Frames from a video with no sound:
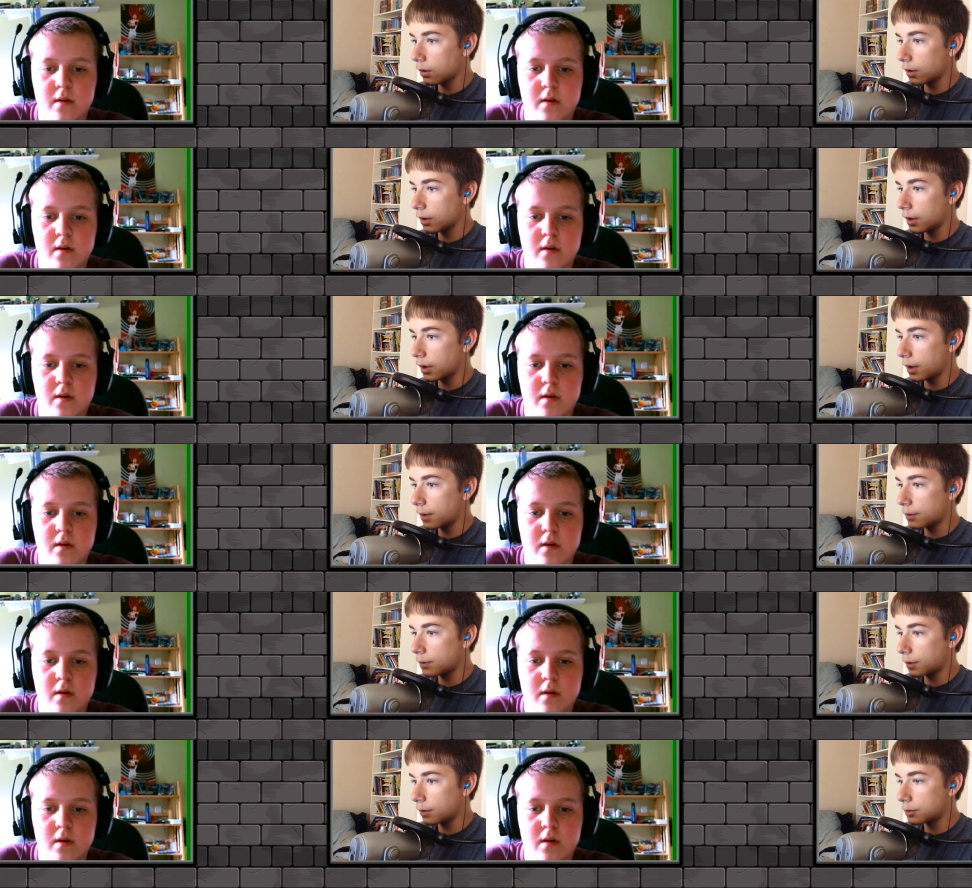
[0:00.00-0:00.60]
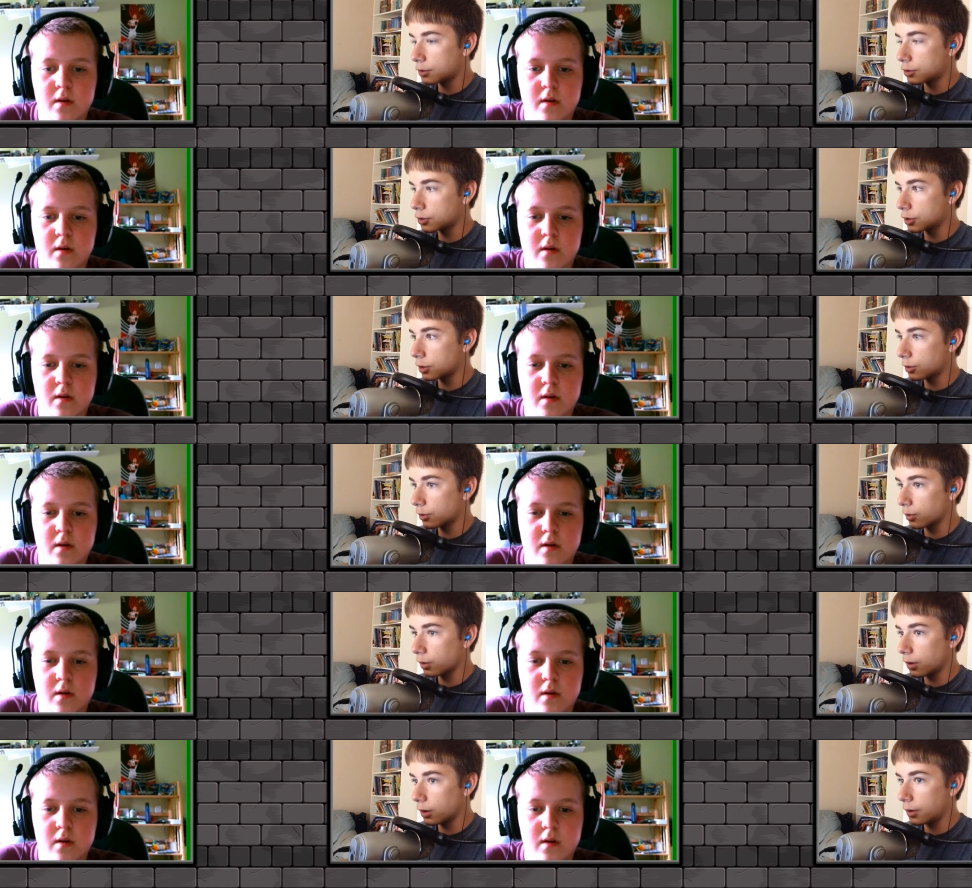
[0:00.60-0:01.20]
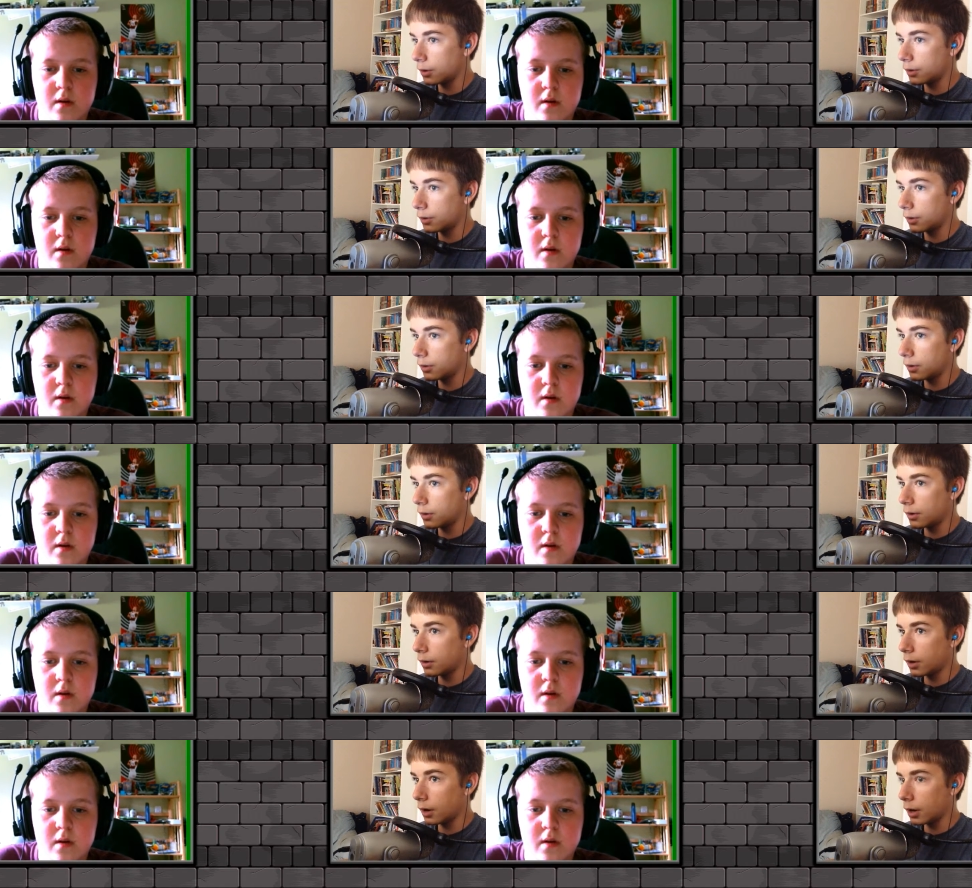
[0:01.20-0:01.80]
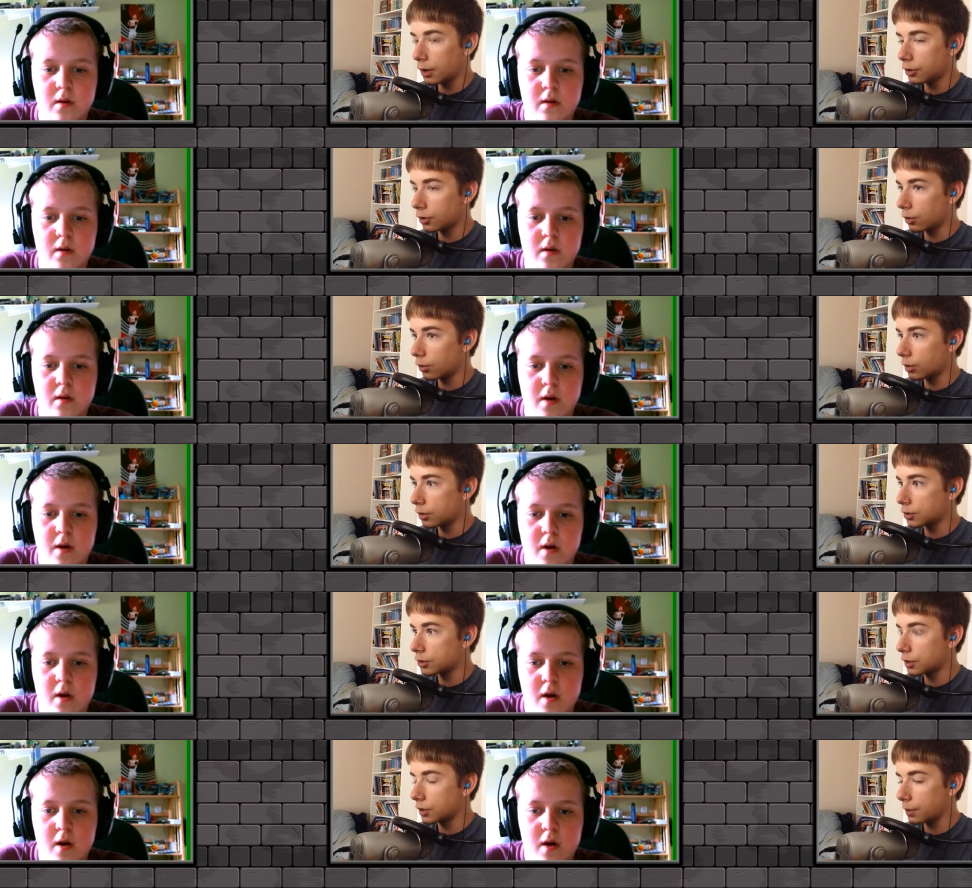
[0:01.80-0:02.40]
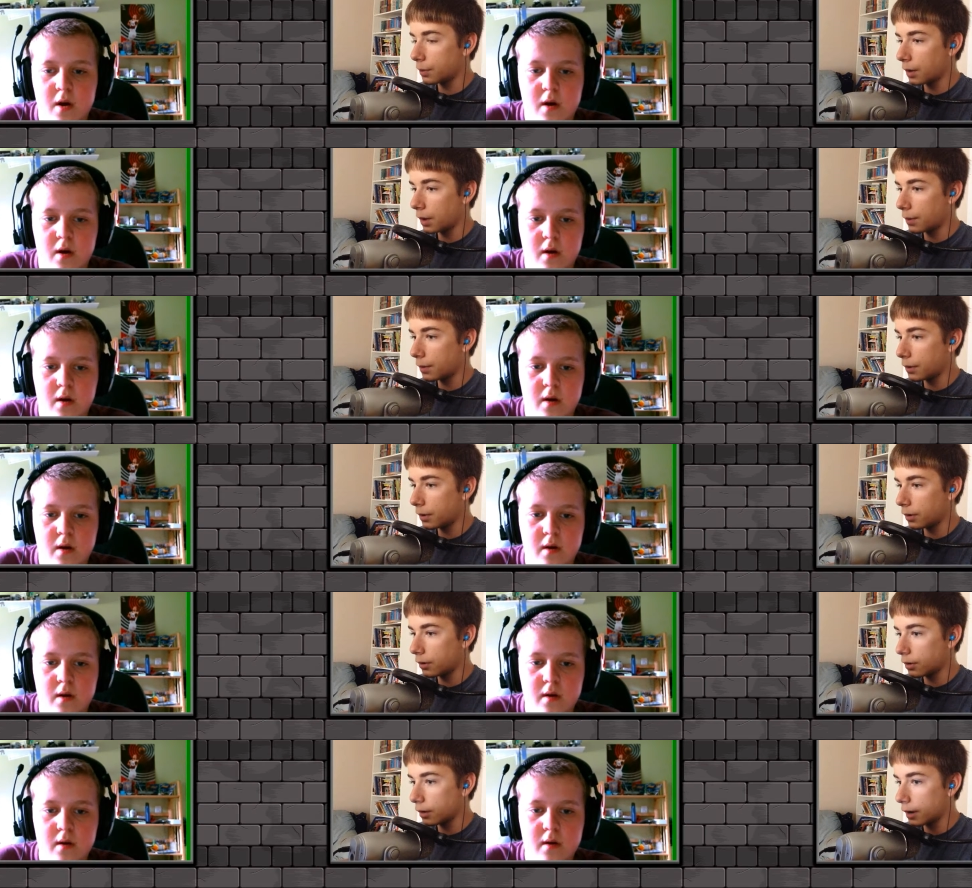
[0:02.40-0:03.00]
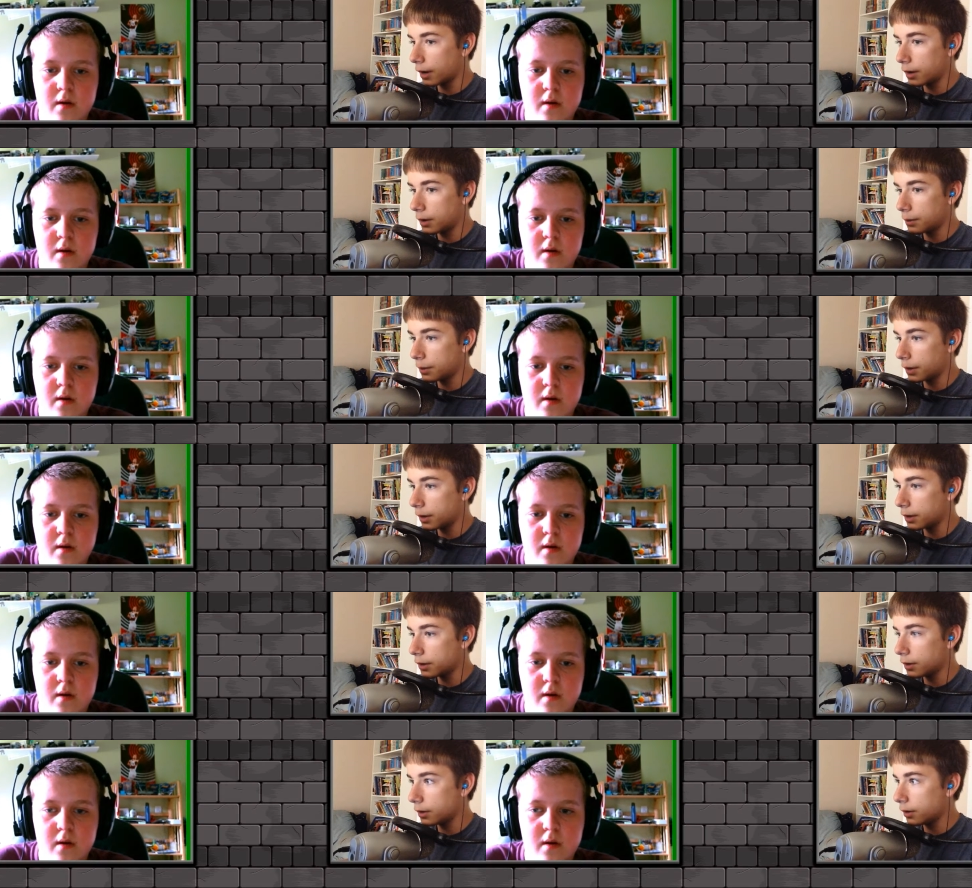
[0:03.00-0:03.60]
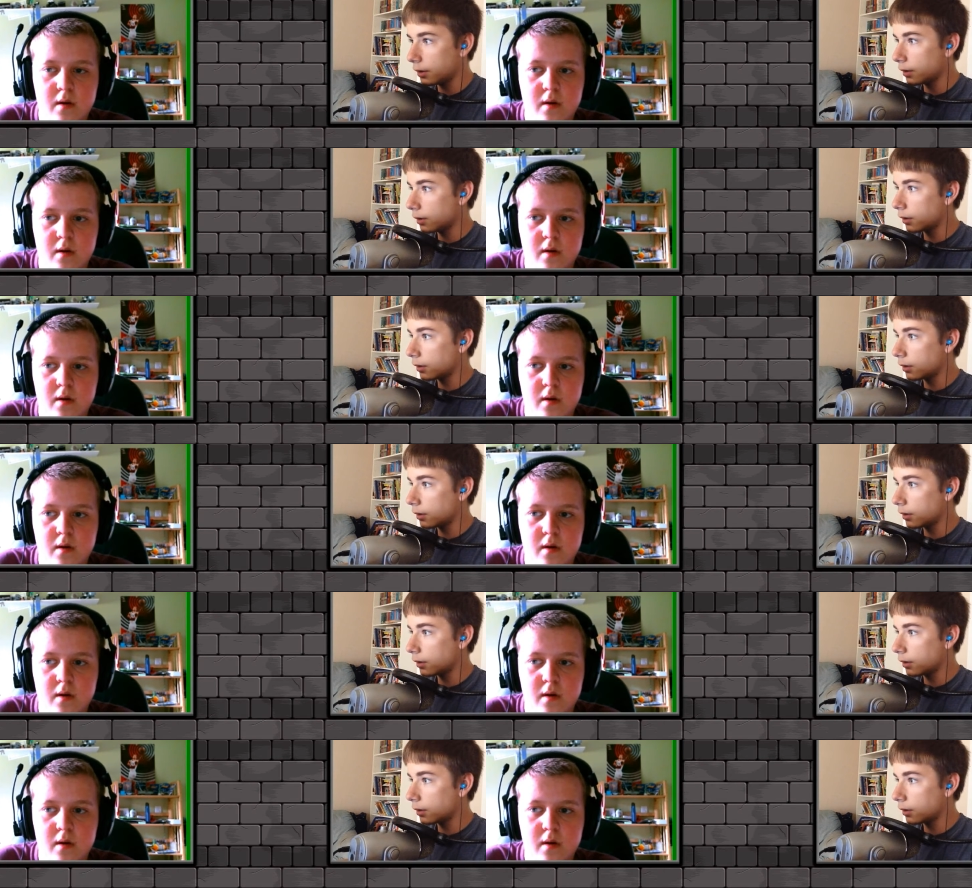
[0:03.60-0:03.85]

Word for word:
Speaker 1: Okay, I'm, I'm just gonna run. I don't want to see the puppet or anybody.